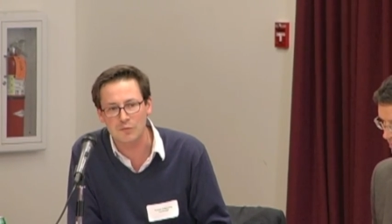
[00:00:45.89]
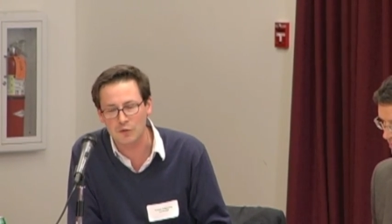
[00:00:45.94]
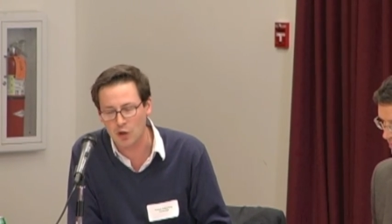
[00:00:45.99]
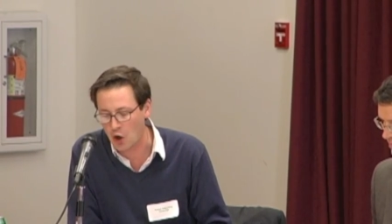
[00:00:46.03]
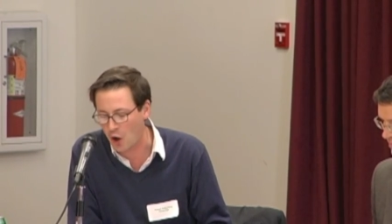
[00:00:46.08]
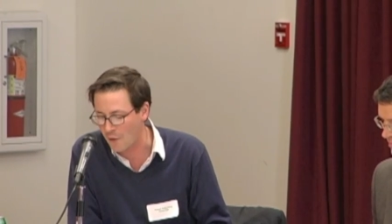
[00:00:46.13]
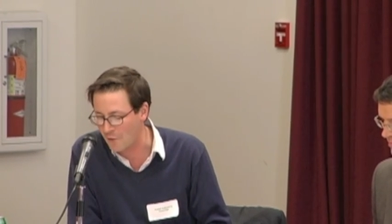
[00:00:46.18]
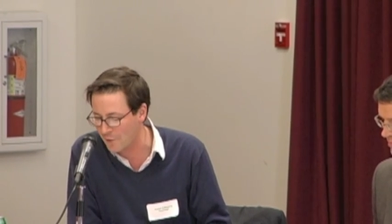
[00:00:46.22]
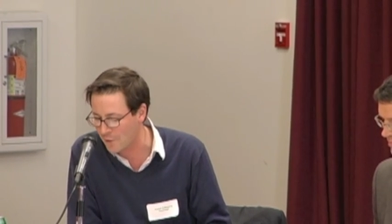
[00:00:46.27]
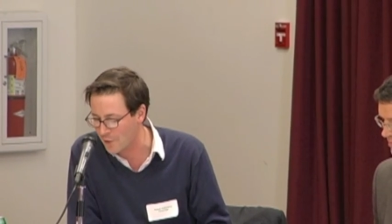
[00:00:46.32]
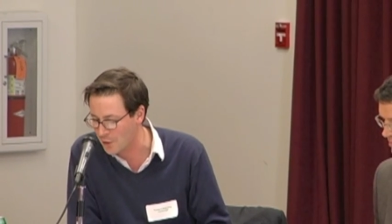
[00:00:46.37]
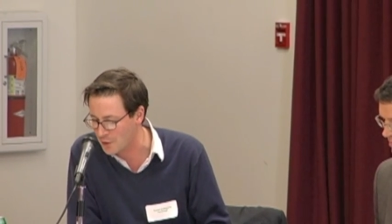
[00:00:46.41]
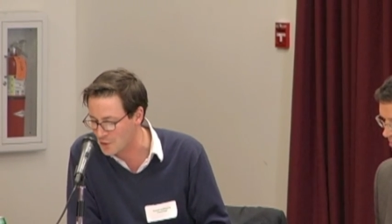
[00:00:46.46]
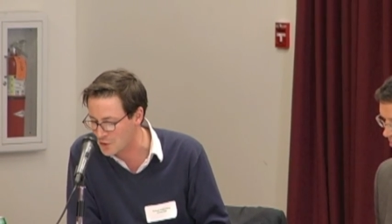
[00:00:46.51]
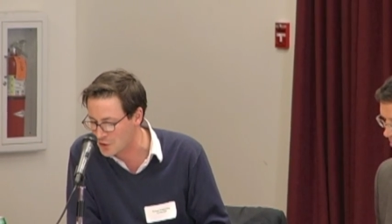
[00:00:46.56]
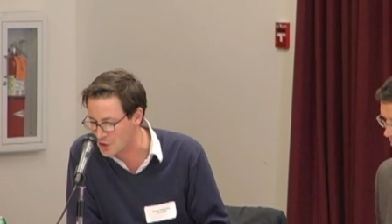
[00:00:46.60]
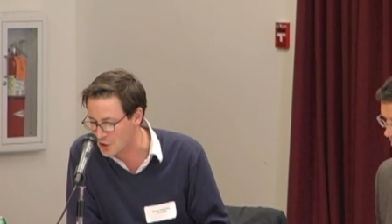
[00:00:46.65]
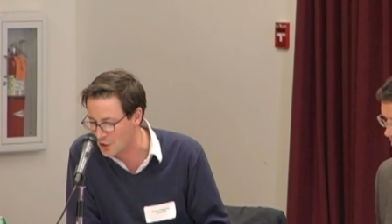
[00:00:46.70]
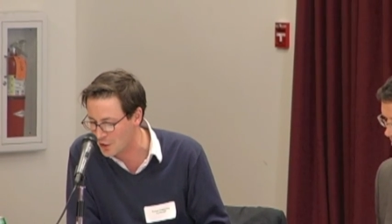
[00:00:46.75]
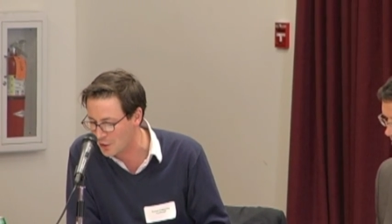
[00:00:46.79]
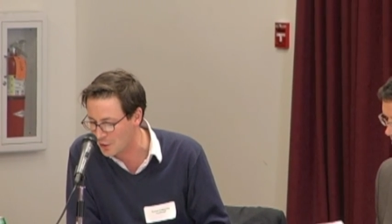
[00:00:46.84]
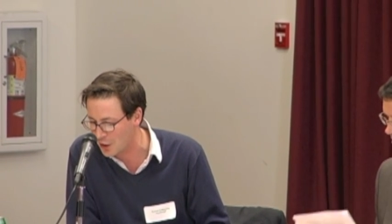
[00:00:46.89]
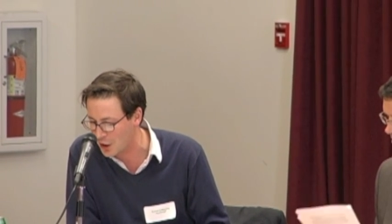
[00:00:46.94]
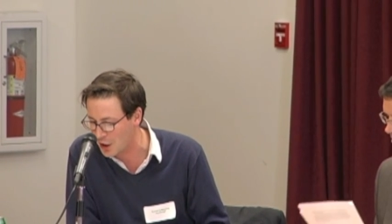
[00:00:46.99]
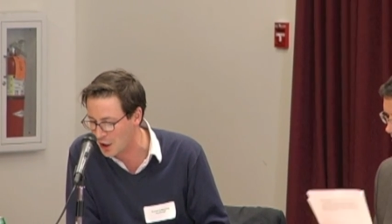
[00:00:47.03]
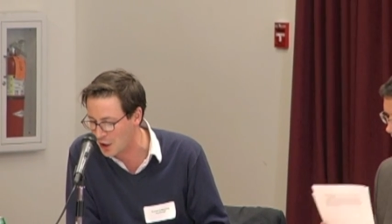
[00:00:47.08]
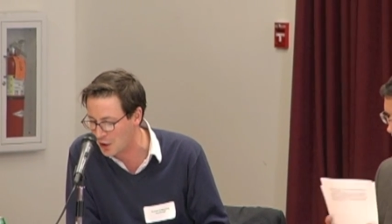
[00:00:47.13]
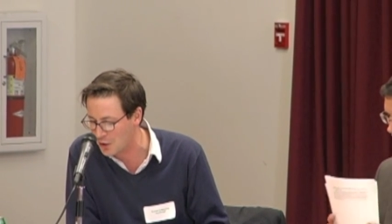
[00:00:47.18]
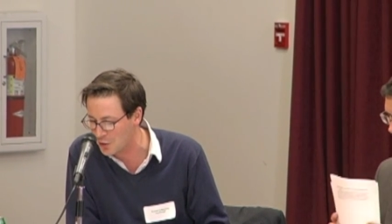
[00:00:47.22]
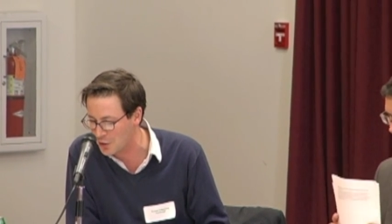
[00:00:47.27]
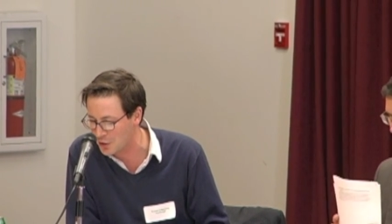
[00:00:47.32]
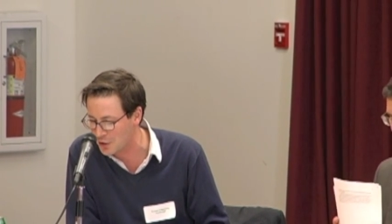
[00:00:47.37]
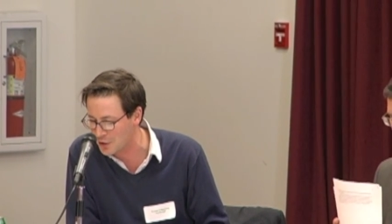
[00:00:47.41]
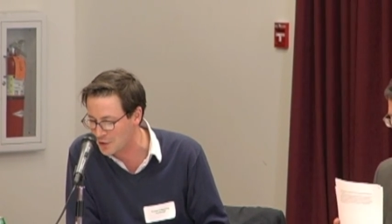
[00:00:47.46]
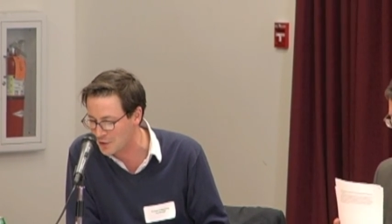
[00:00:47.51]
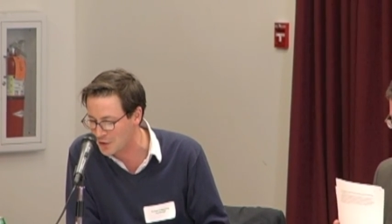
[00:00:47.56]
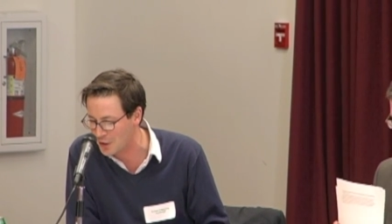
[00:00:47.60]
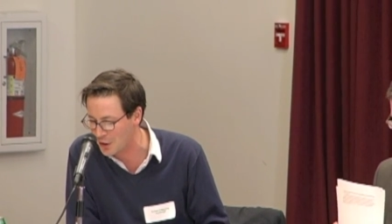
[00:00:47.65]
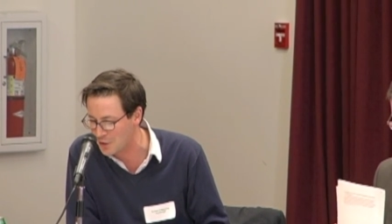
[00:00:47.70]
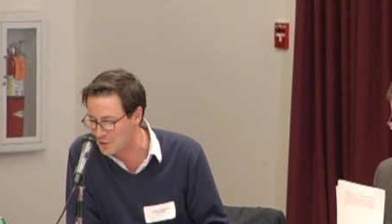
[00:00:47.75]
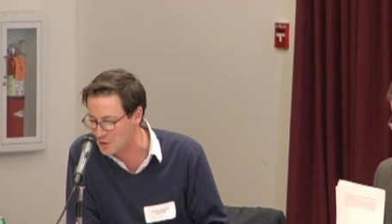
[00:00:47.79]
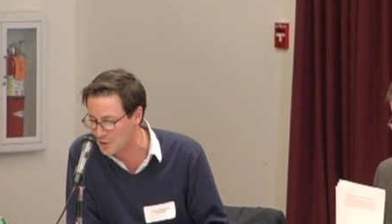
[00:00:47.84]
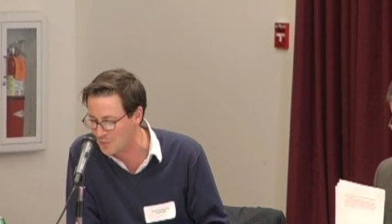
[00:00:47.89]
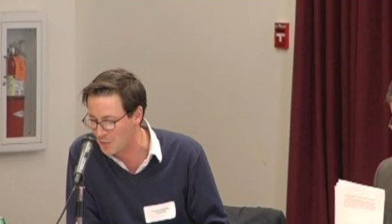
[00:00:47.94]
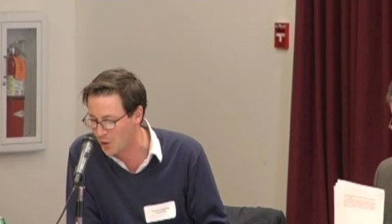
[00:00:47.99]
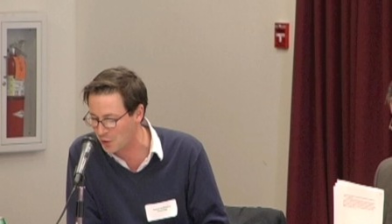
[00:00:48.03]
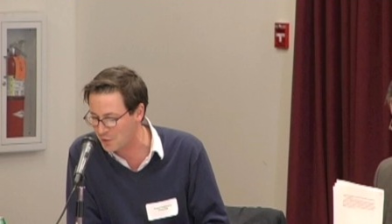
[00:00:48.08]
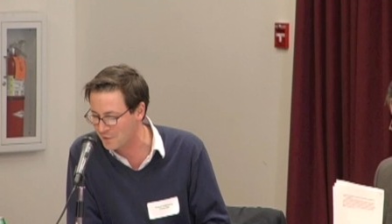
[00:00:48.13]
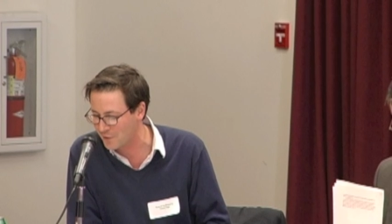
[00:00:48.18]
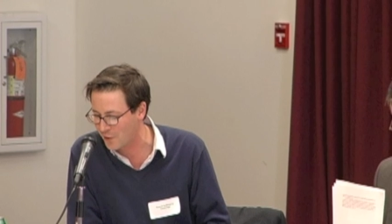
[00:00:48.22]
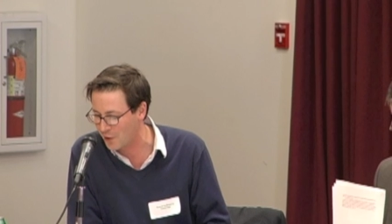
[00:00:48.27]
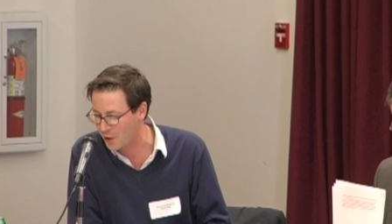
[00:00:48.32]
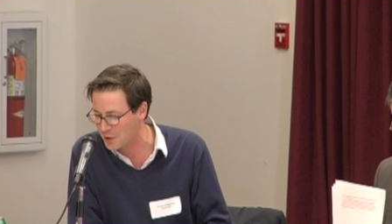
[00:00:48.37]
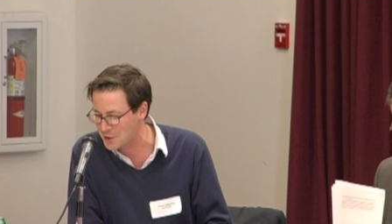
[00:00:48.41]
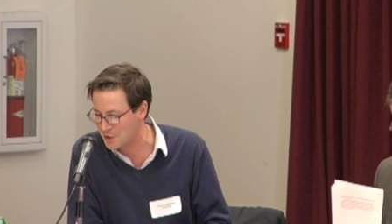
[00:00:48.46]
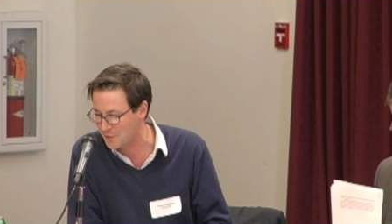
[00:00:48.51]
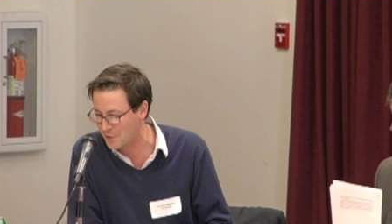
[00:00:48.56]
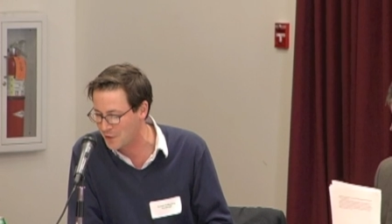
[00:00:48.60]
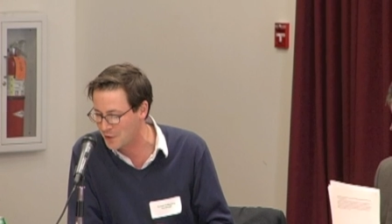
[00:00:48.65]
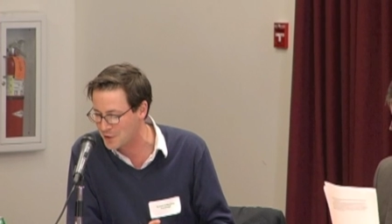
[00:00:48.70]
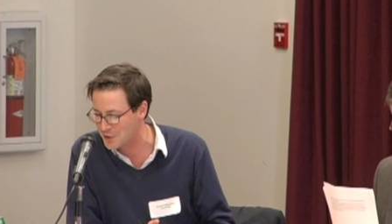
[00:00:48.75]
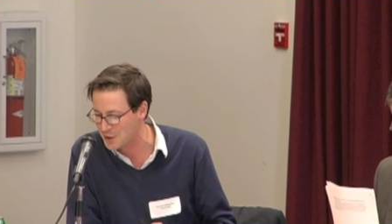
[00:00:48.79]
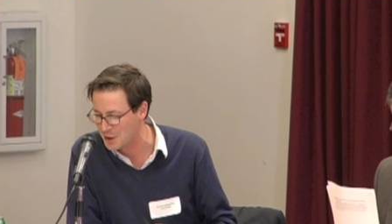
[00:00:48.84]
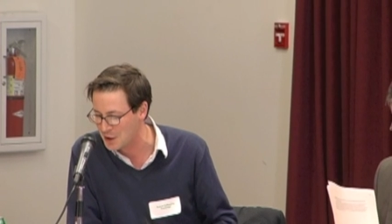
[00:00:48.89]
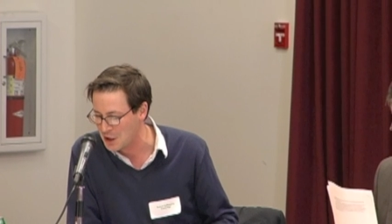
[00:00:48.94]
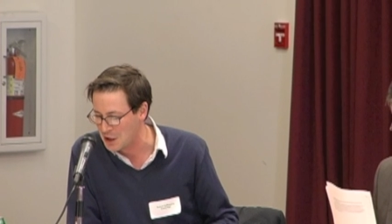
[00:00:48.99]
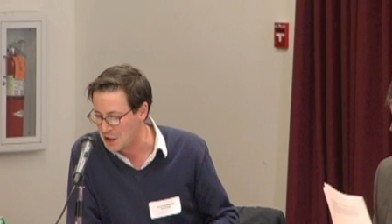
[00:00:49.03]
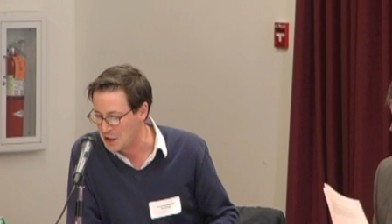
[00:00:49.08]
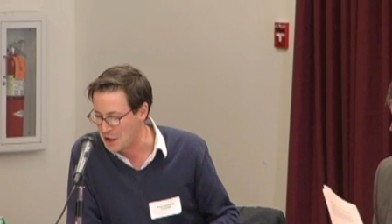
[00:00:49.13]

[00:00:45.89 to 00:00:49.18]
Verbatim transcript: conference to look at those modern philosophers,